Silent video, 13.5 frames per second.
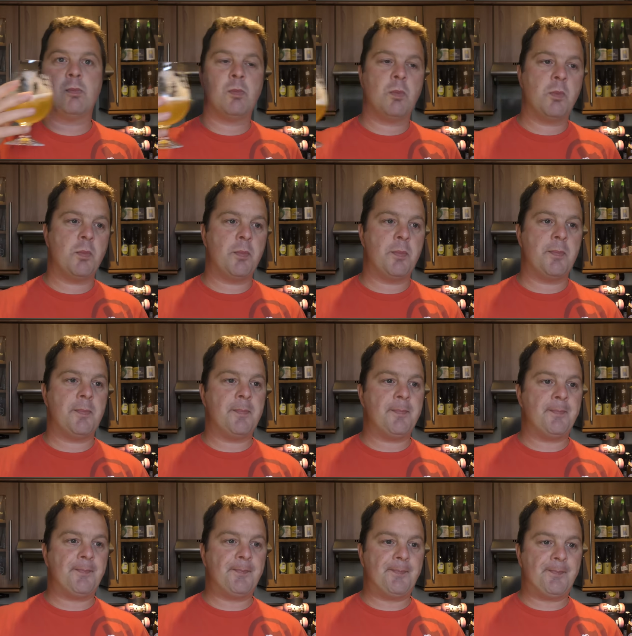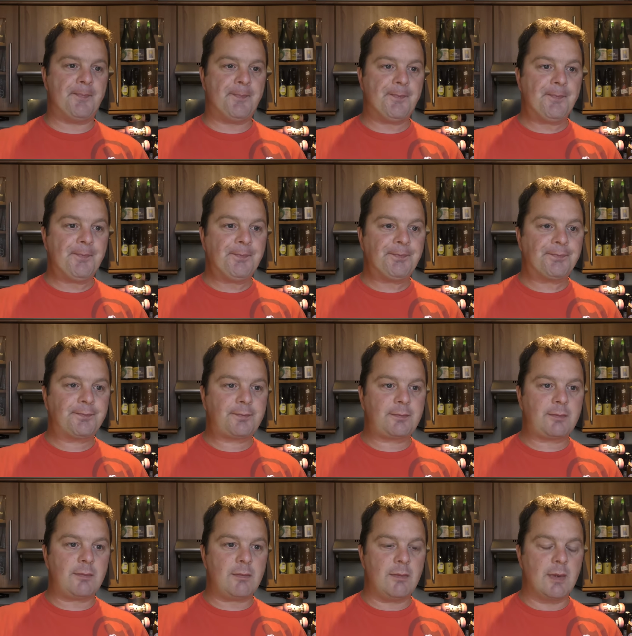
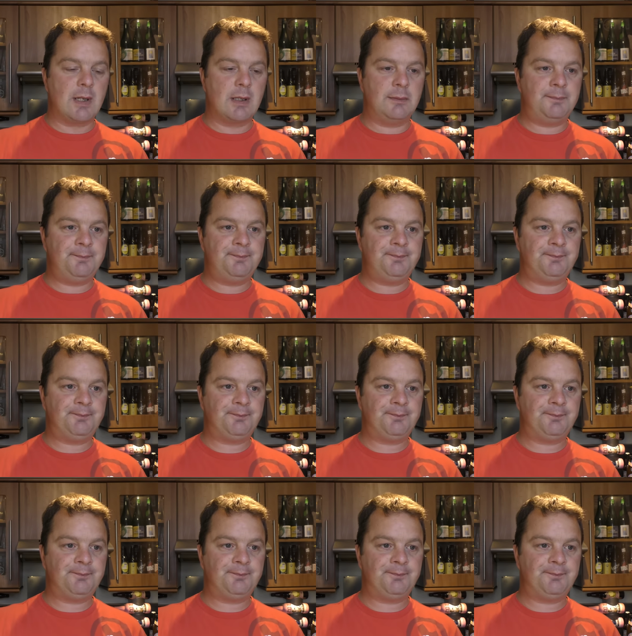(no one is talking)